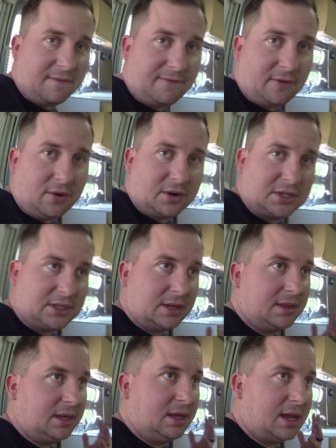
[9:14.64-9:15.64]
at first,
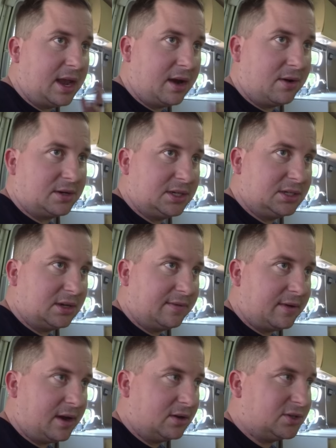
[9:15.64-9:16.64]
the heritage
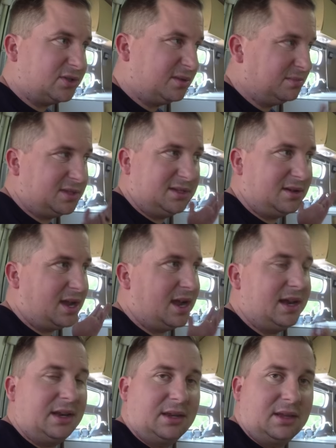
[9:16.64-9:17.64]
Airstreams,
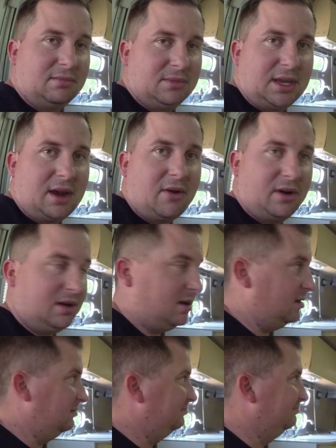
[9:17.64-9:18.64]
I didn't care at
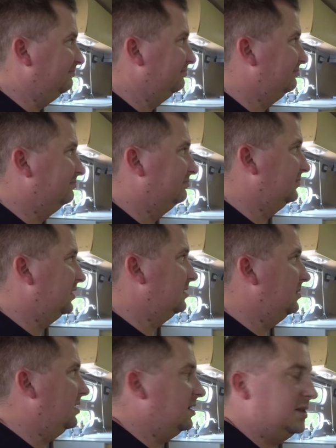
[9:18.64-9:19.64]
all, to
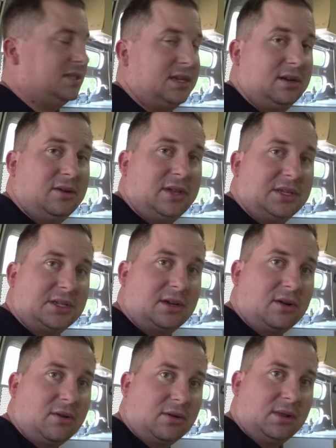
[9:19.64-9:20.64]
be honest. And I know that's going
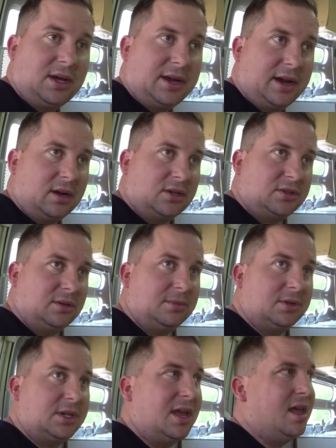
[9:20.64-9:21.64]
to hurt a lot of
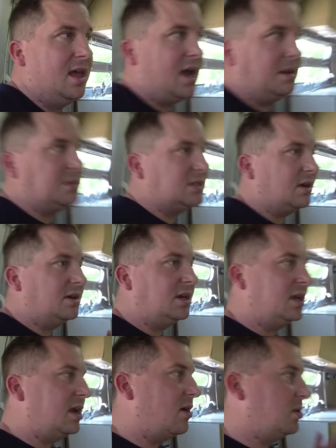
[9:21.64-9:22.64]
Airstreamers. I'm starting
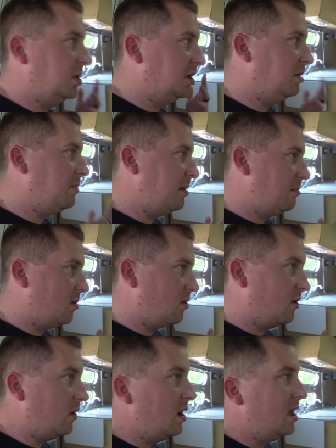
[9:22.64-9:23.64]
to care a little bit
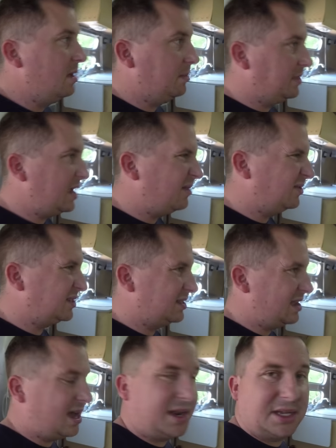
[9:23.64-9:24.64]
more, but that was
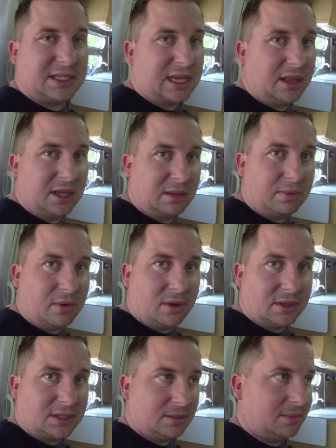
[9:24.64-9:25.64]
not a selling
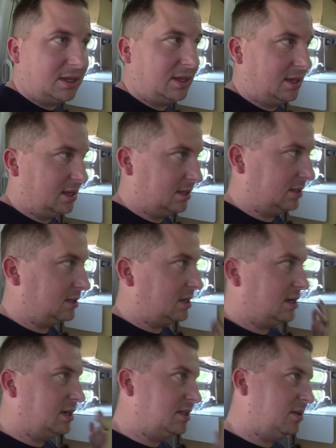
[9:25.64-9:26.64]
point to me, is
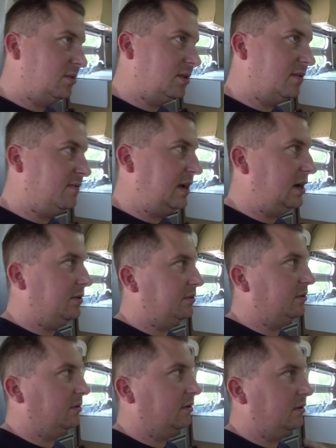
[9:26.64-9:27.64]
connecting with the
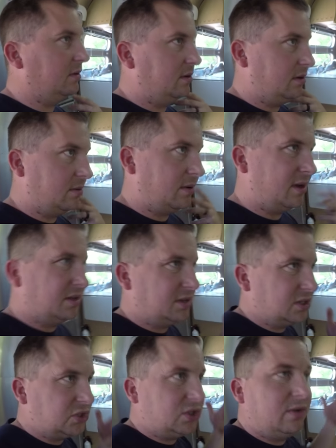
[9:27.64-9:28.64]
founder, or it,
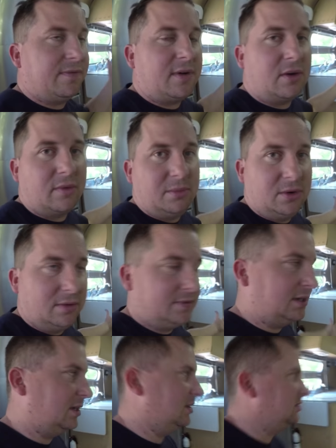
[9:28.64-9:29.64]
it's too far removed
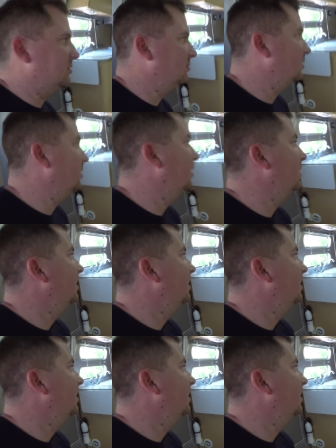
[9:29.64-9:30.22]
in history.